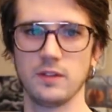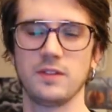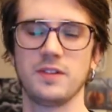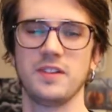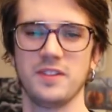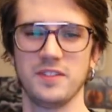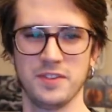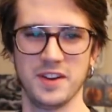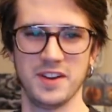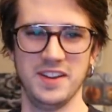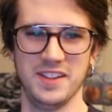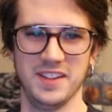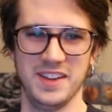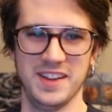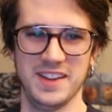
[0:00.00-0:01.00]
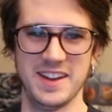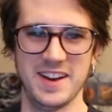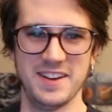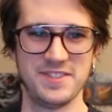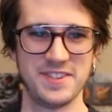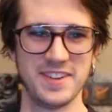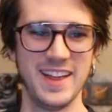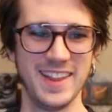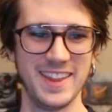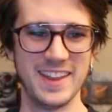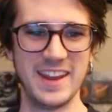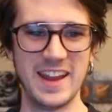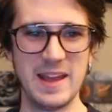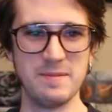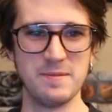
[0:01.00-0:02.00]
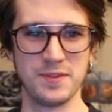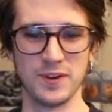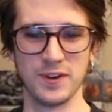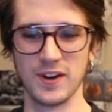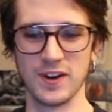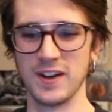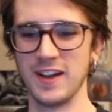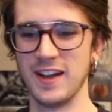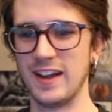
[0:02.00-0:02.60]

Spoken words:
funnily enough, the name for